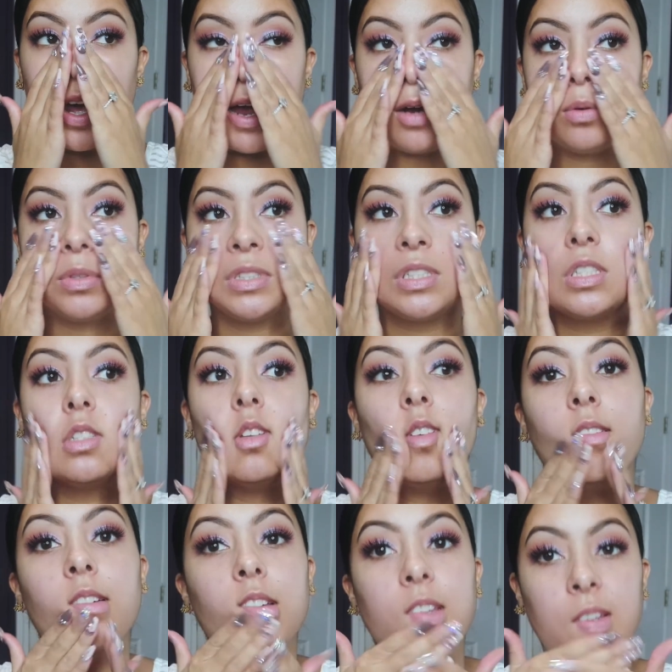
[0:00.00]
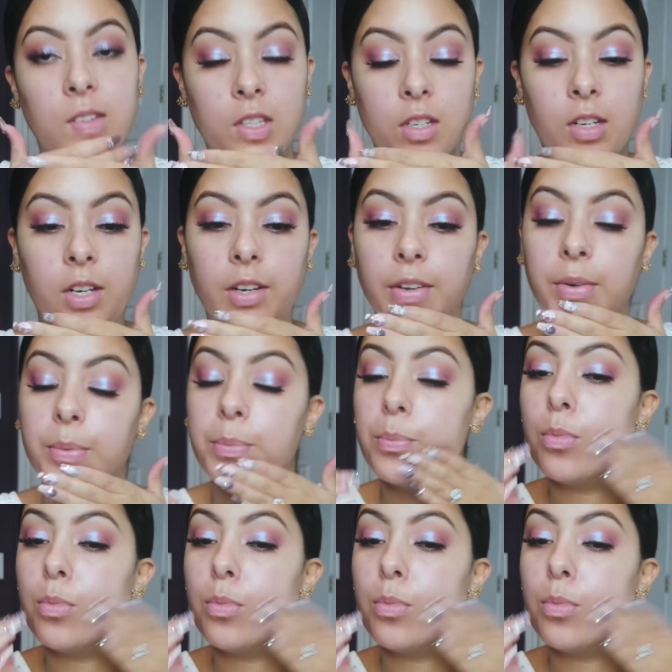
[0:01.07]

I would still use a